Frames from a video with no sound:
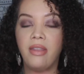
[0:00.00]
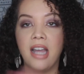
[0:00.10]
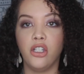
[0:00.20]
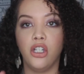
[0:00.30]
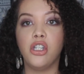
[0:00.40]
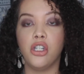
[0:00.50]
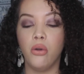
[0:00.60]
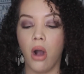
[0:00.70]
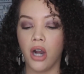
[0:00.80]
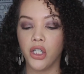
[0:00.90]
That's just
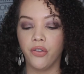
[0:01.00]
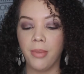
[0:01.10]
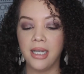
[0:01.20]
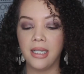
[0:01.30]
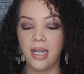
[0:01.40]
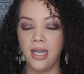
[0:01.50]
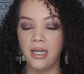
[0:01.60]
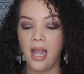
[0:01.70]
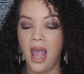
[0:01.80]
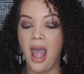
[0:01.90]
too harsh for my skin.